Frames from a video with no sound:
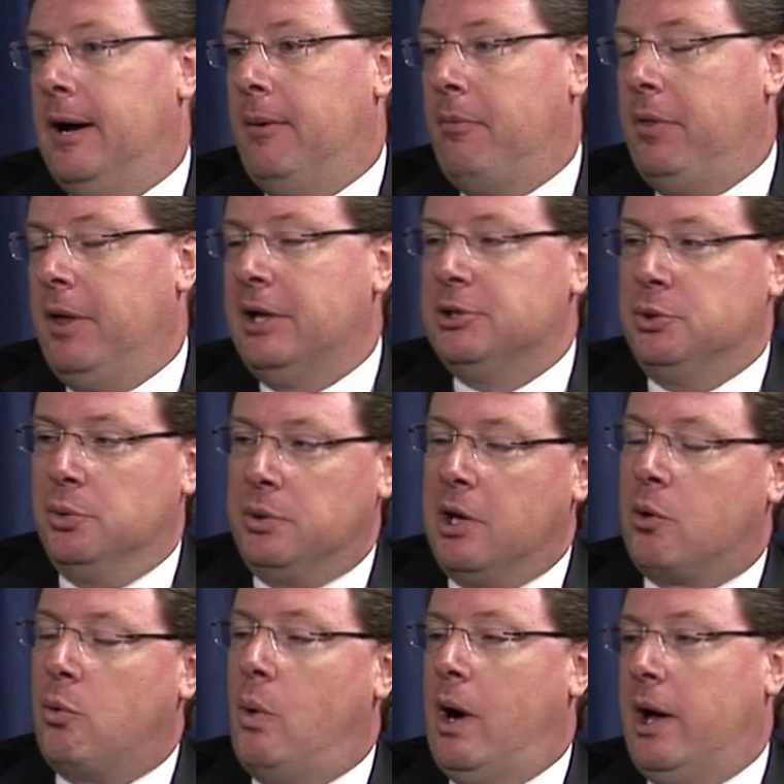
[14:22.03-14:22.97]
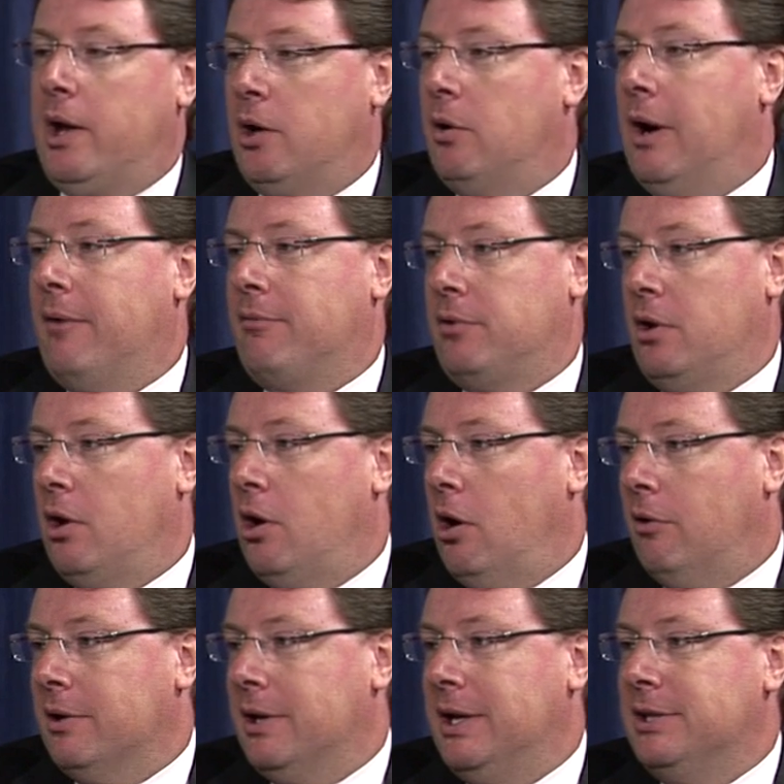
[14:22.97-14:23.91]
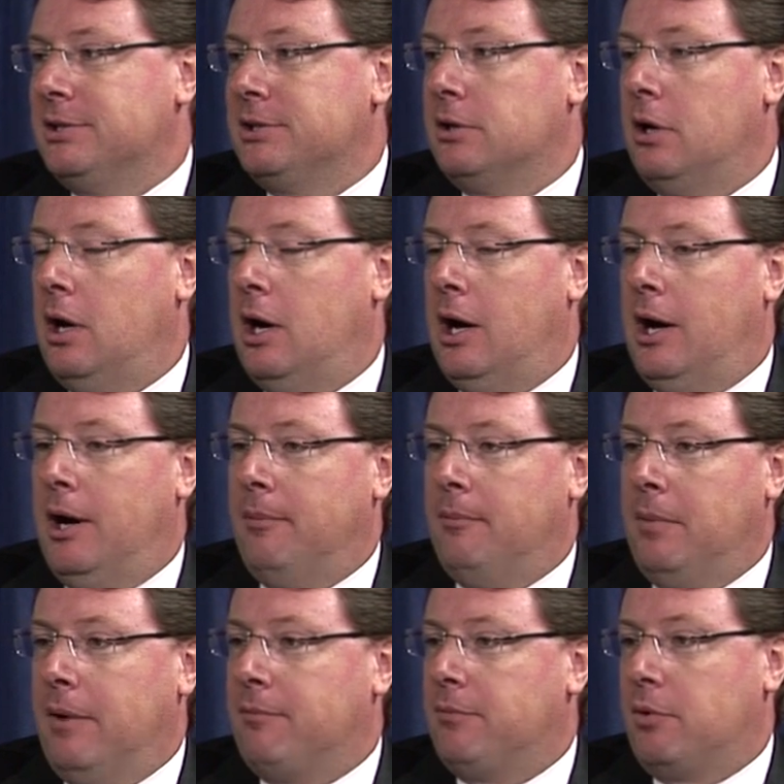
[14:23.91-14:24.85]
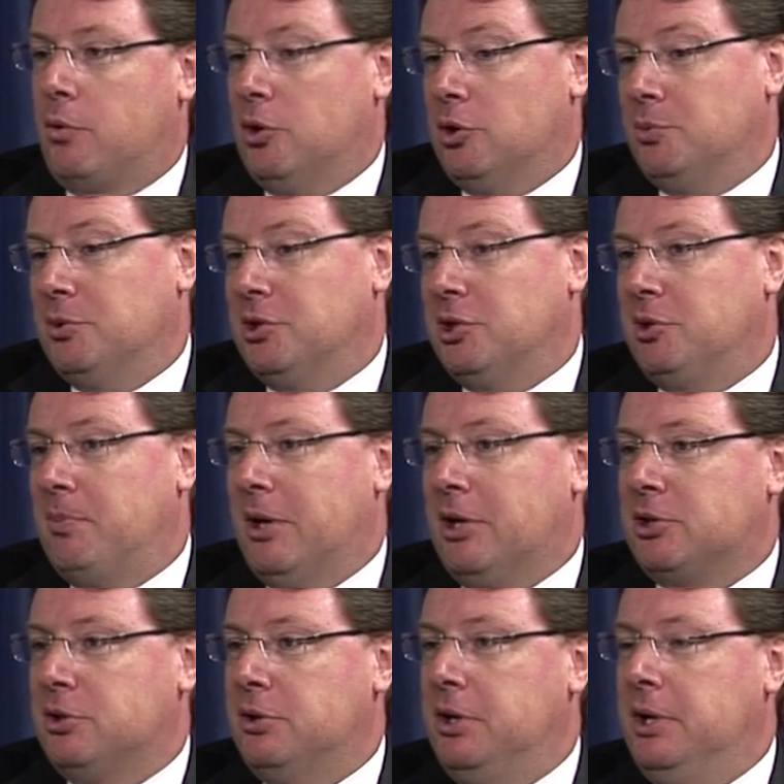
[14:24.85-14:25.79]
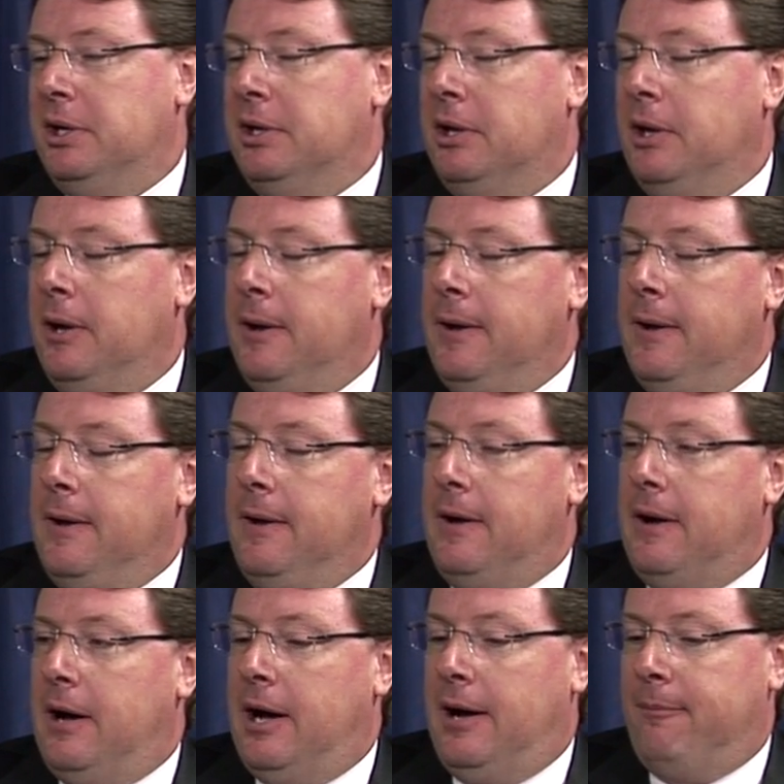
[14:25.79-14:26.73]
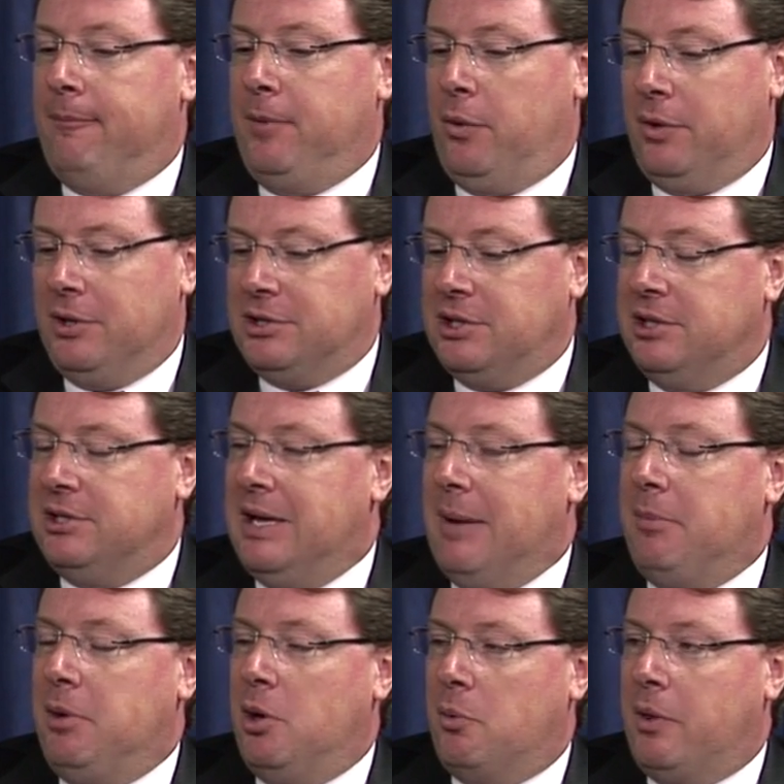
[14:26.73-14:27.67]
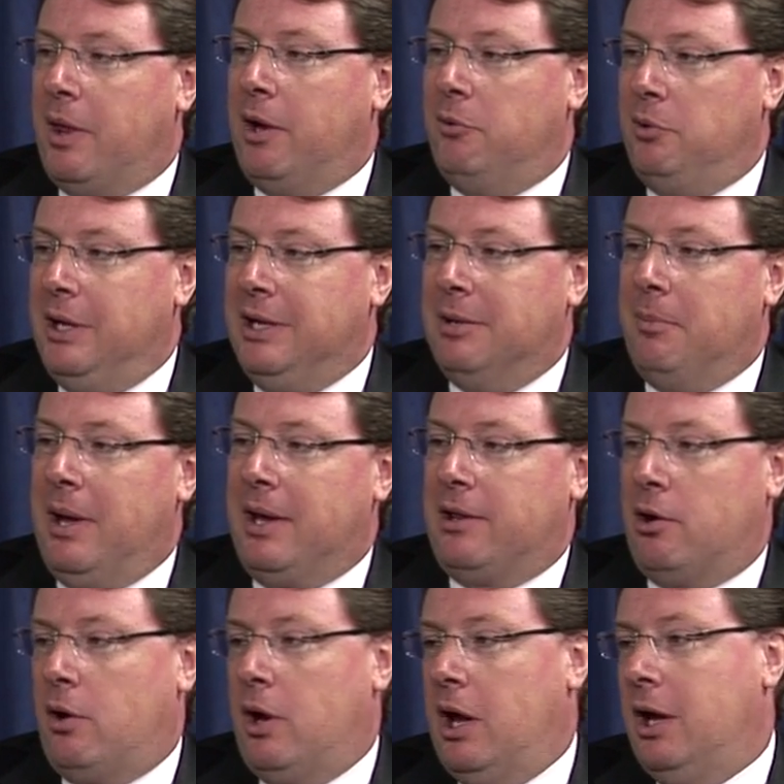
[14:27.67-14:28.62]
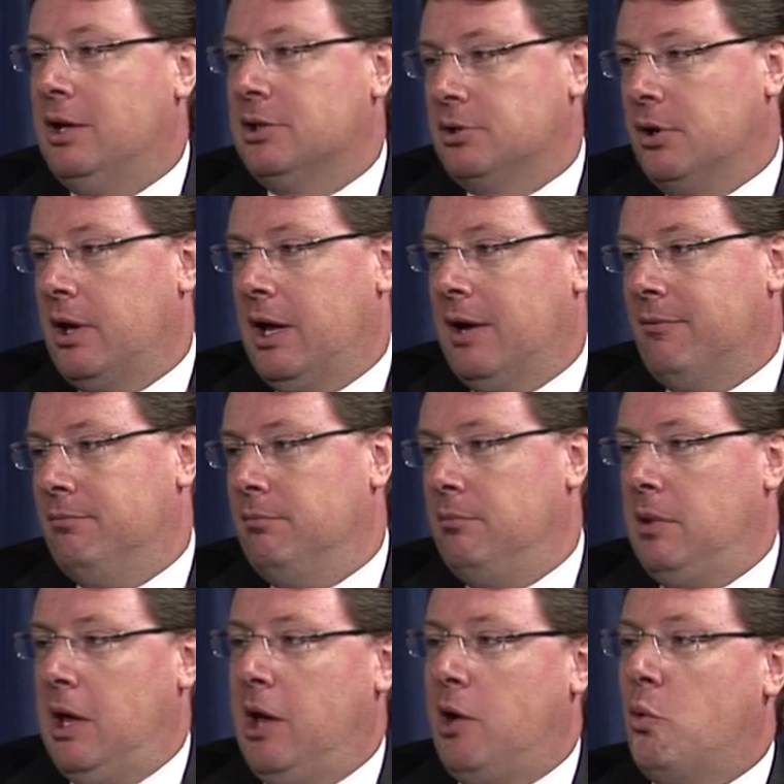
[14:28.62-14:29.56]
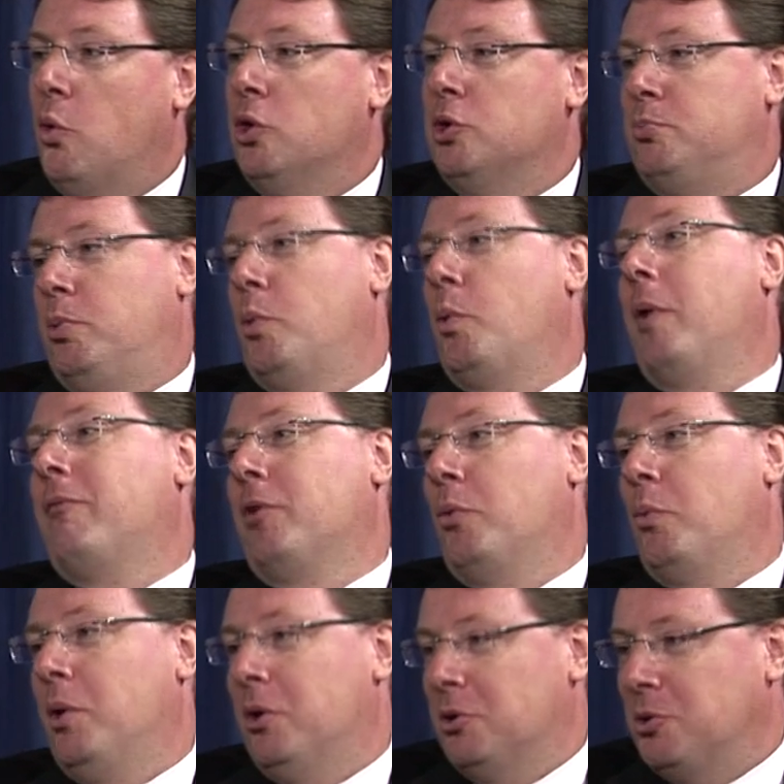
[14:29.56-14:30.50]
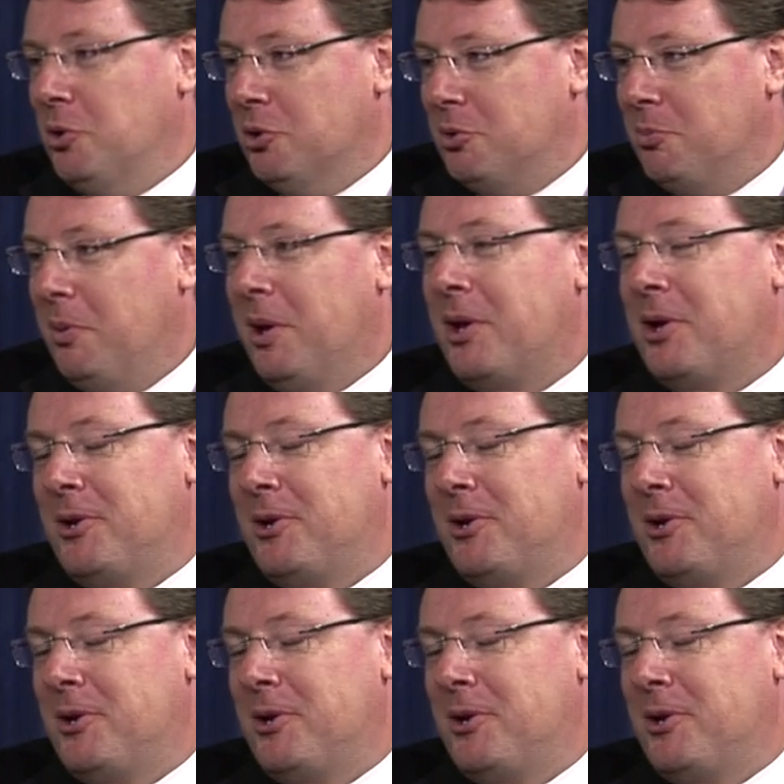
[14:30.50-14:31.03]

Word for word: Things do get quieter after the holidays, after Christmas especially, and this is the time of year where they need to make their hay, so they have acorns put away for the winter, so to speak.